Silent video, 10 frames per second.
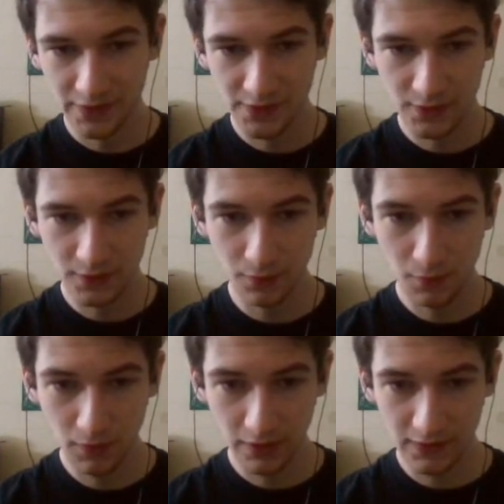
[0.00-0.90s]
This
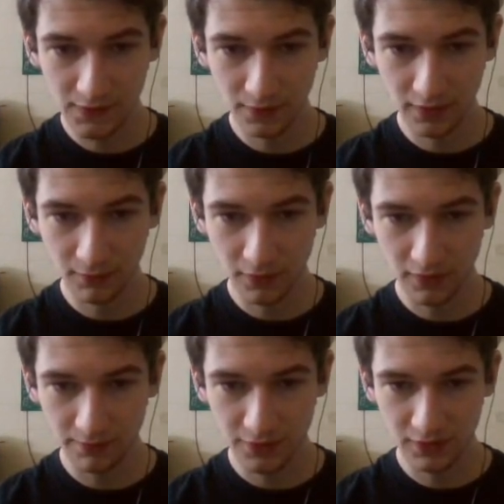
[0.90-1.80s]
2 has only
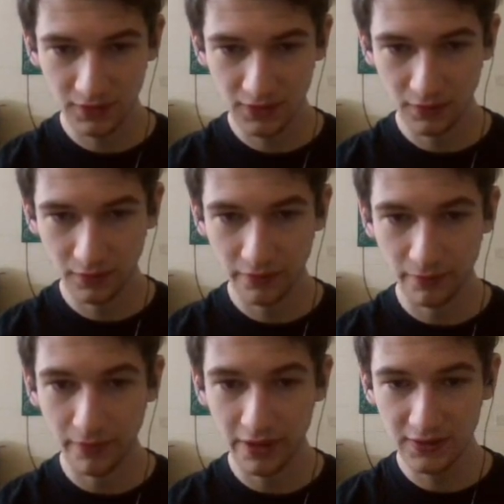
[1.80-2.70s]
one option, to go to
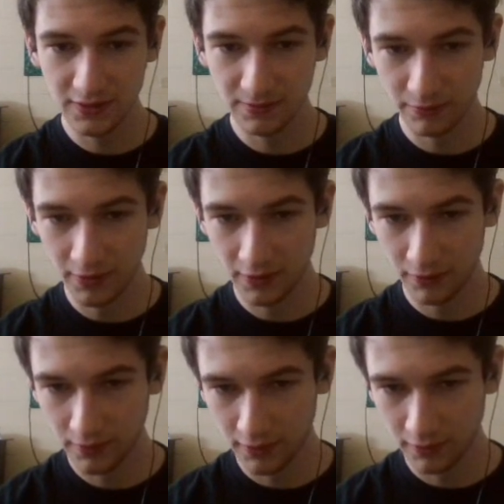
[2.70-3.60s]
the right, but we
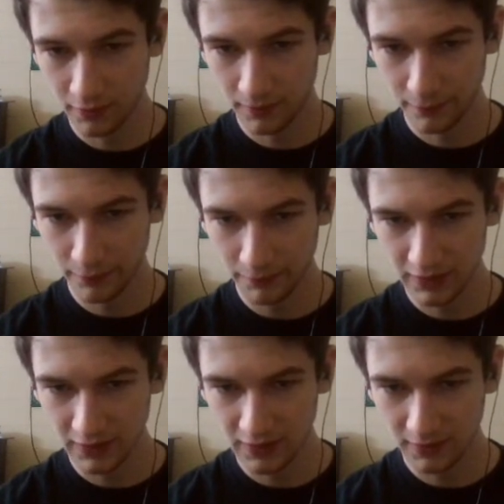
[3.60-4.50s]
don't know, we
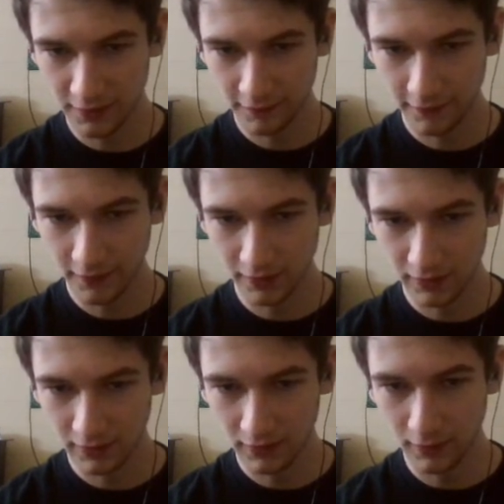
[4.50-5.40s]
might need him to fill
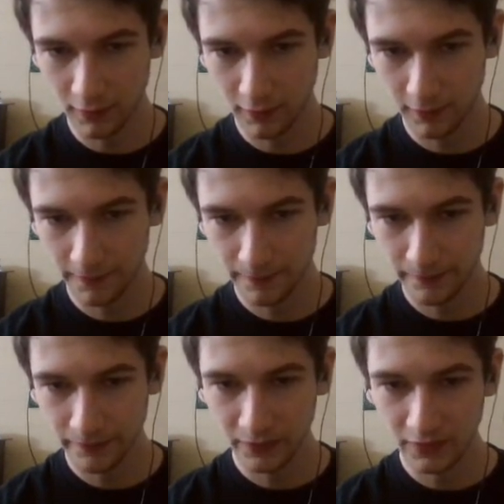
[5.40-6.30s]
in here.
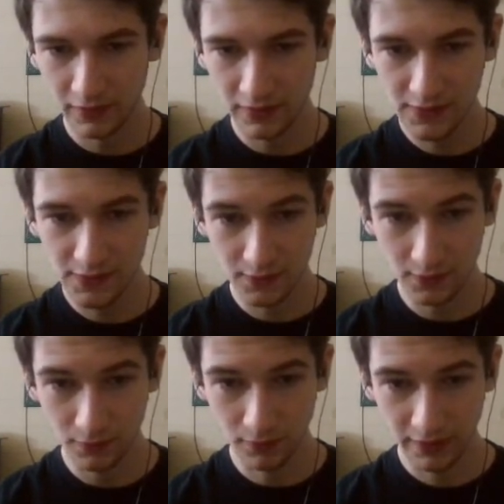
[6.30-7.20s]
This
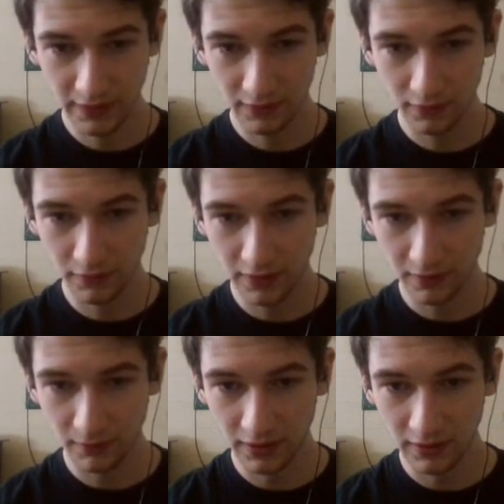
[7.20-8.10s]
2 can't go
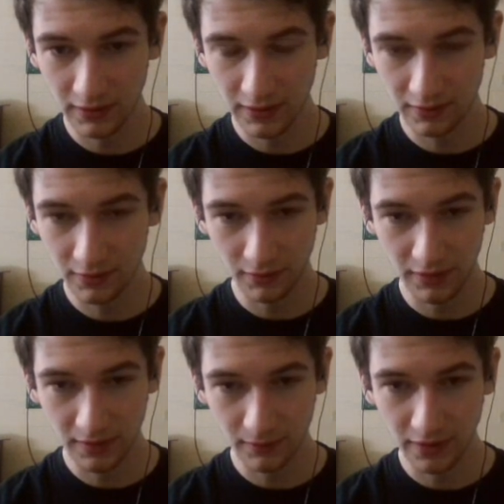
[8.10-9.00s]
that way, can go
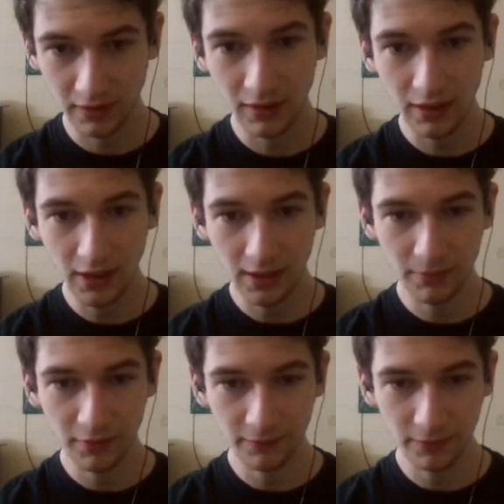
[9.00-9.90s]
that way,
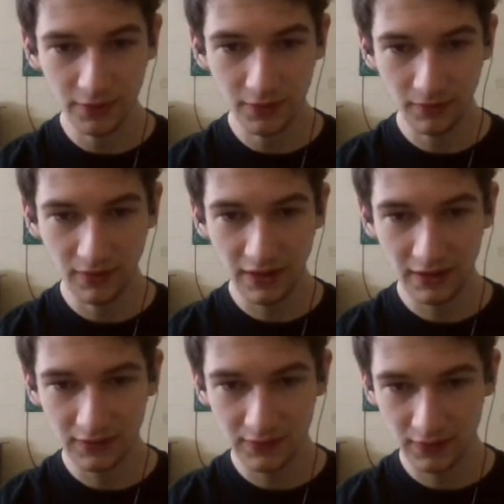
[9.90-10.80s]
but if we do
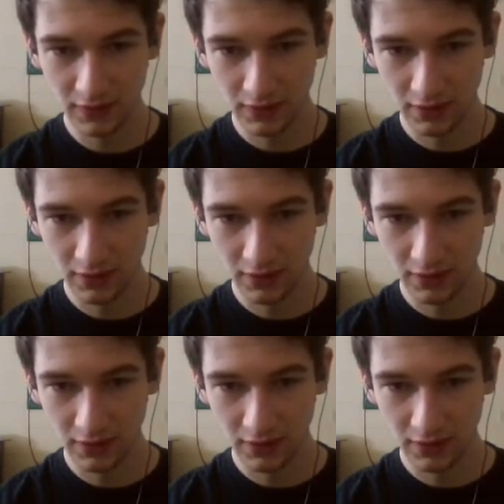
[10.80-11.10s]
that,